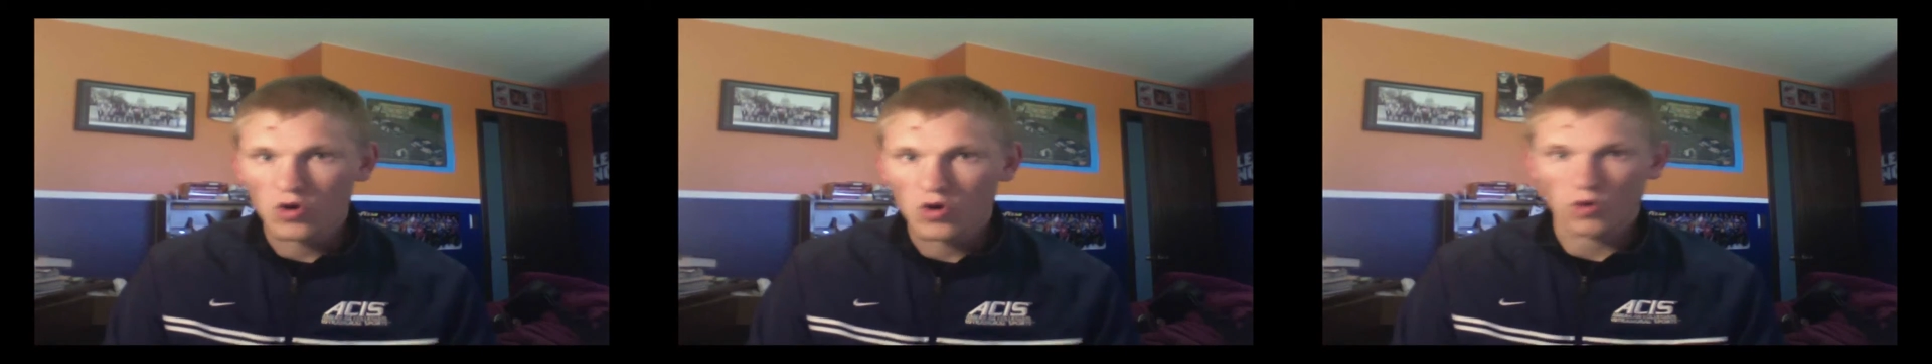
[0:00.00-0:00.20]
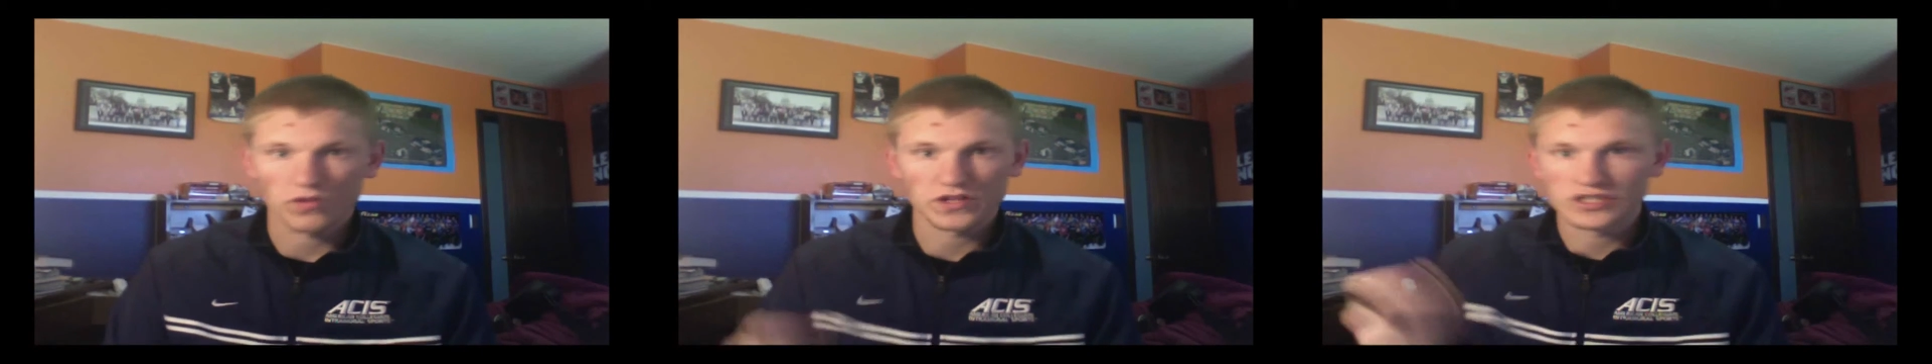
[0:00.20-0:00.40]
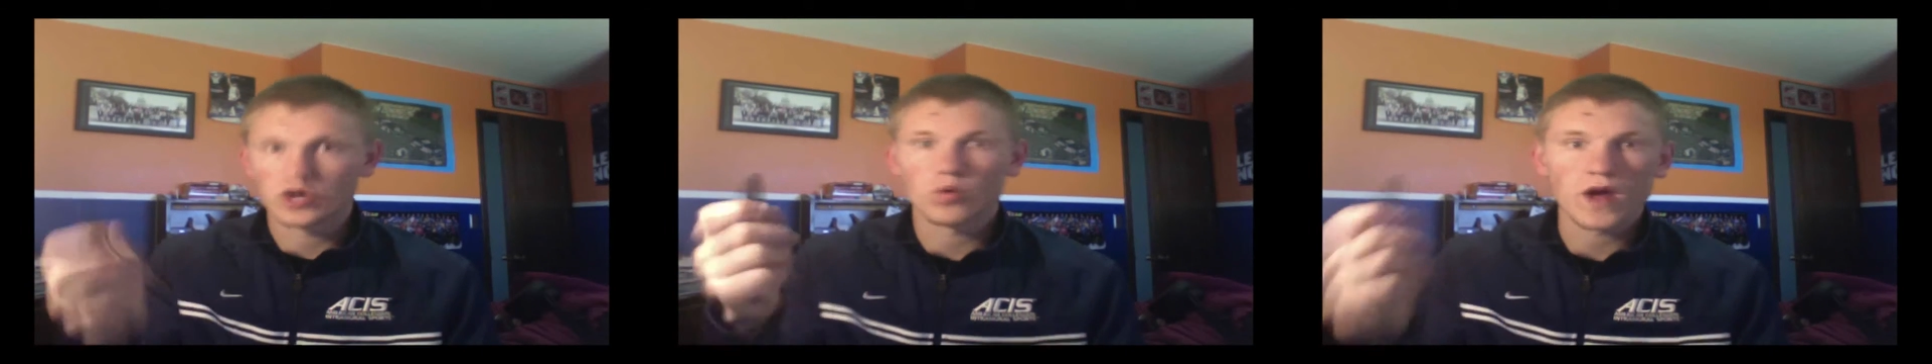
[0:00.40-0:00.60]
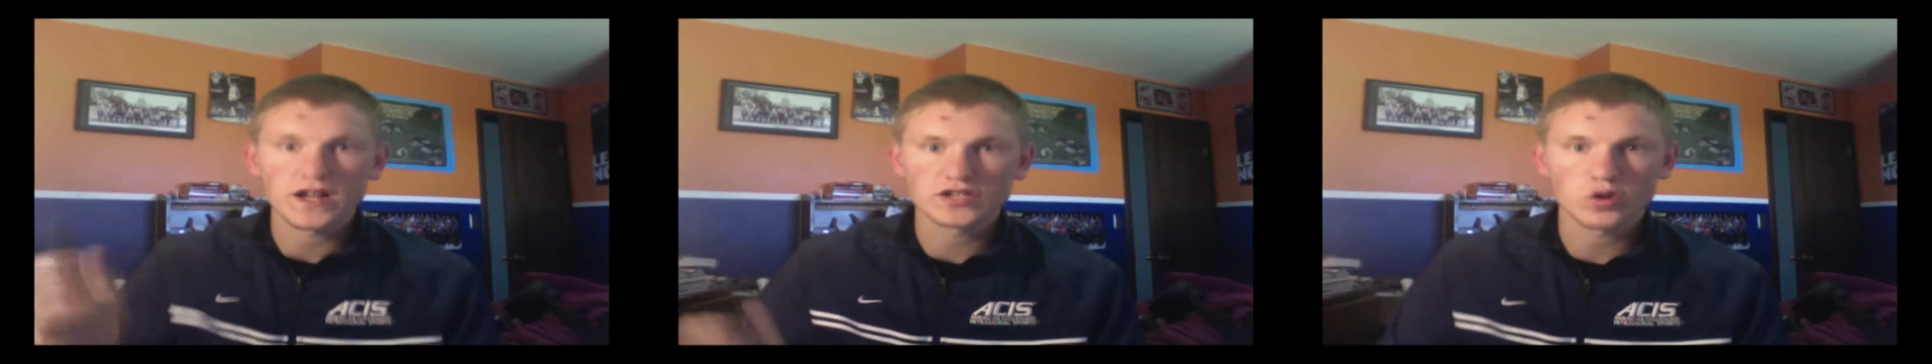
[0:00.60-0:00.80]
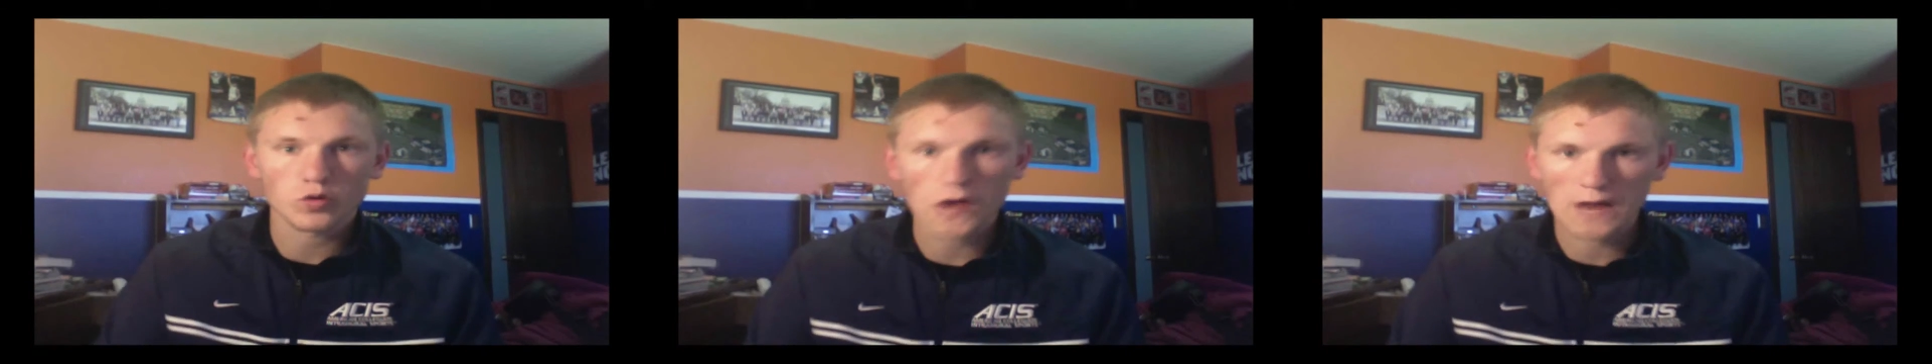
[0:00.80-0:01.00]
or the
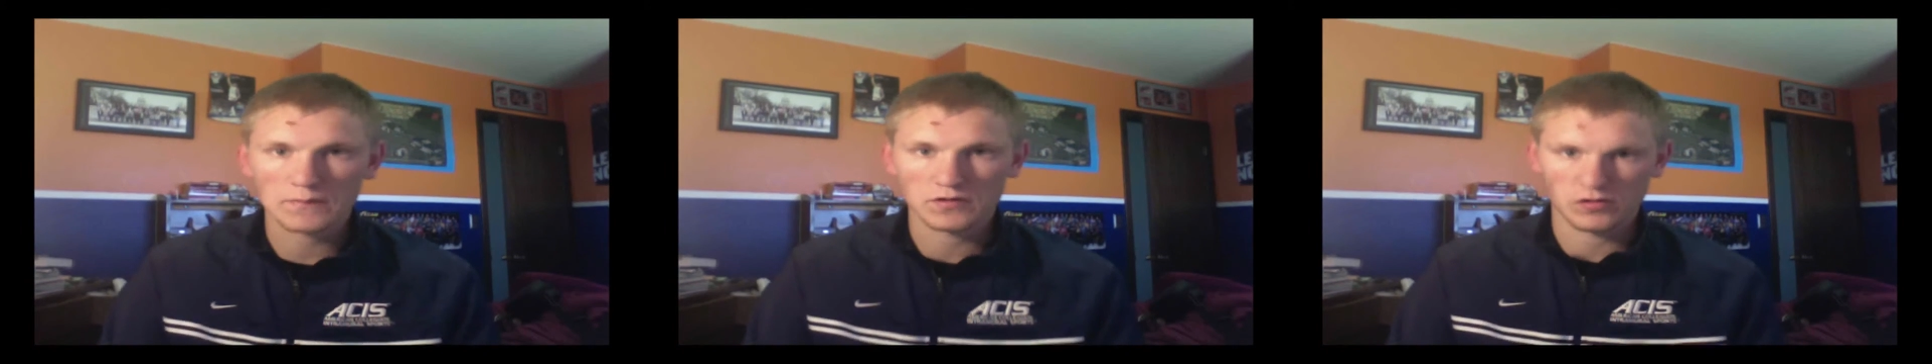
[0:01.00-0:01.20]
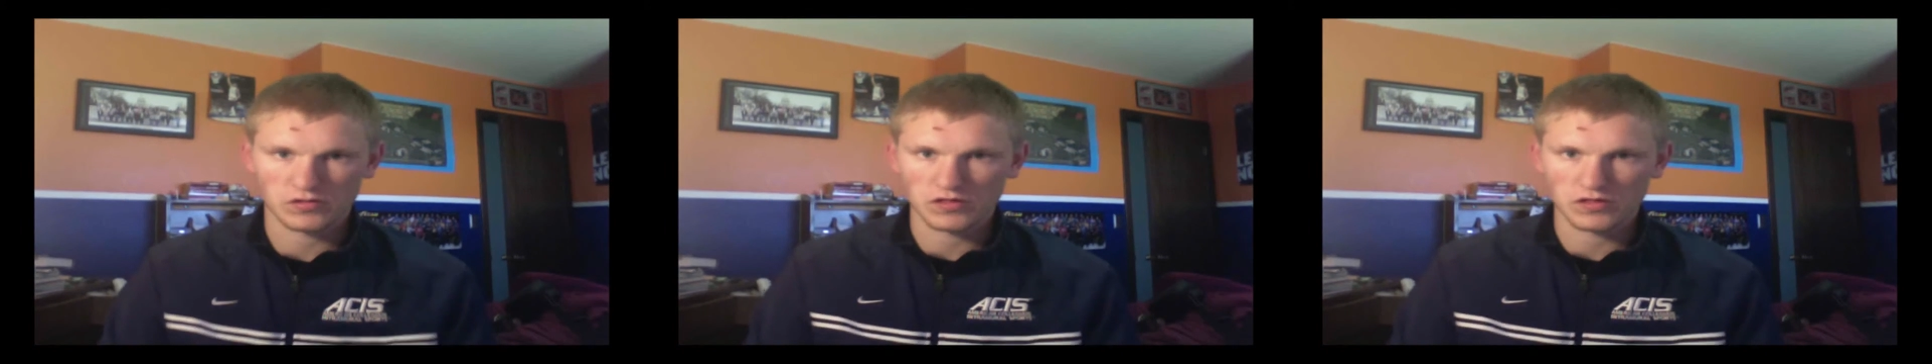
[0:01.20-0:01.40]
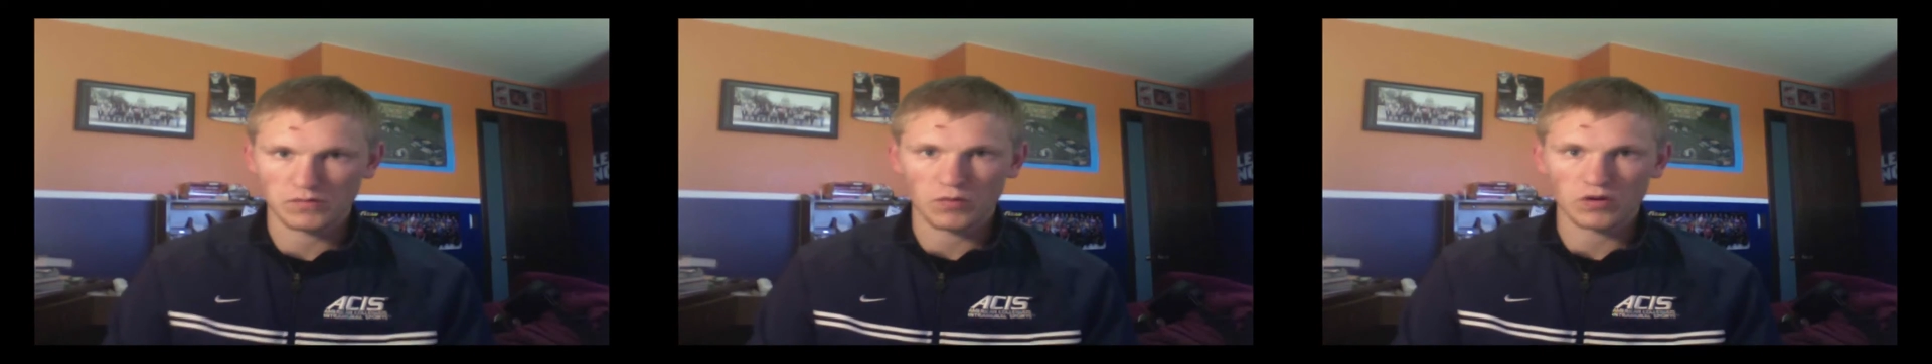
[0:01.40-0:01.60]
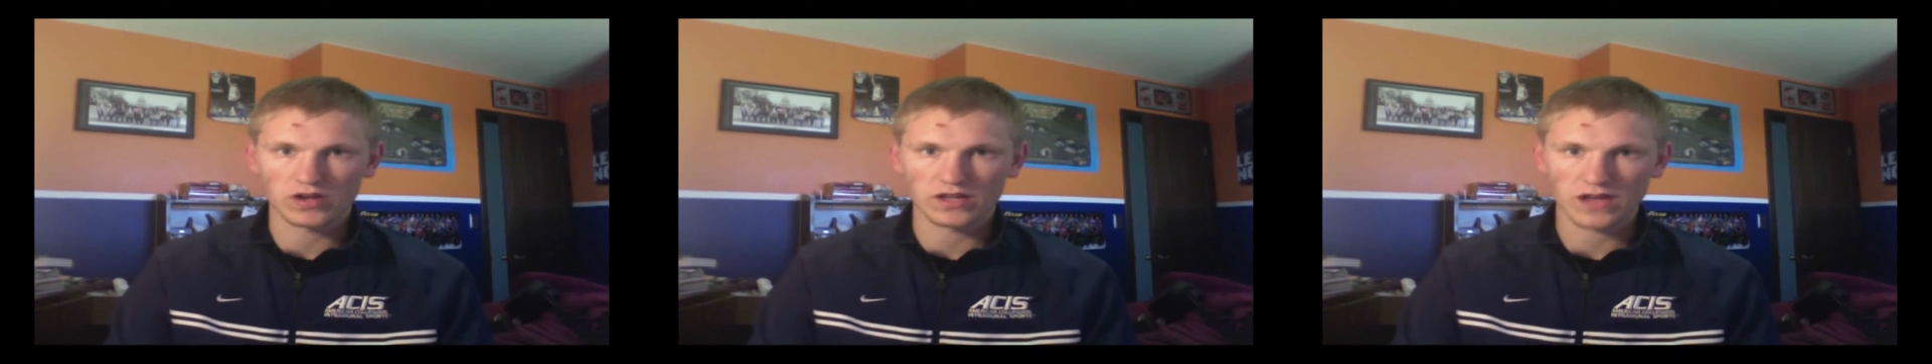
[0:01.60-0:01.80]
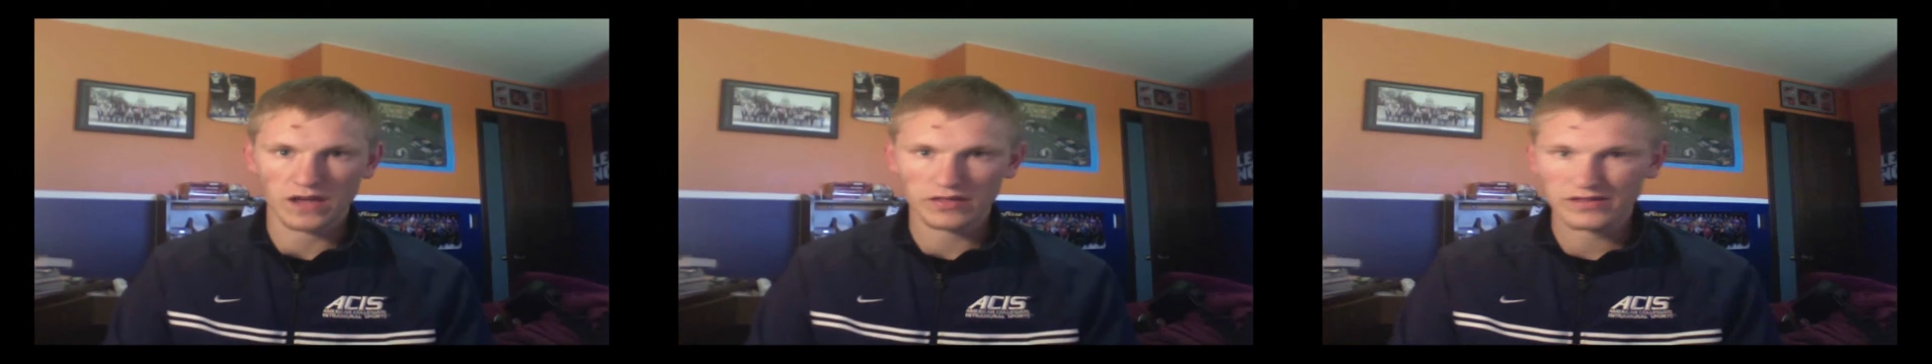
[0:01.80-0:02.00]
Toronto Raptors
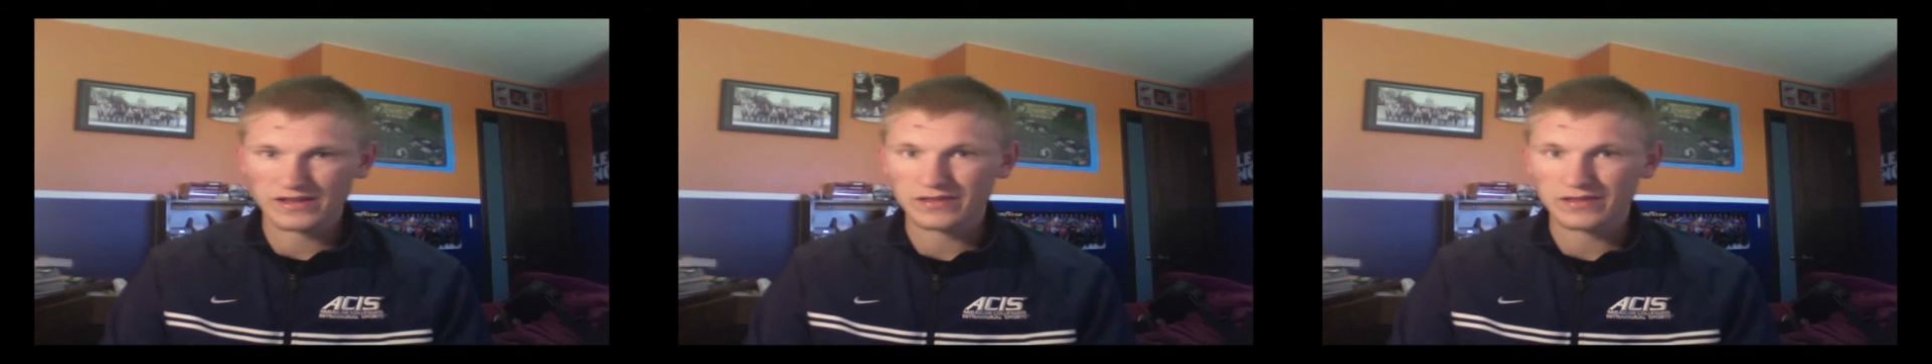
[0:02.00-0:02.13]
supporting cast.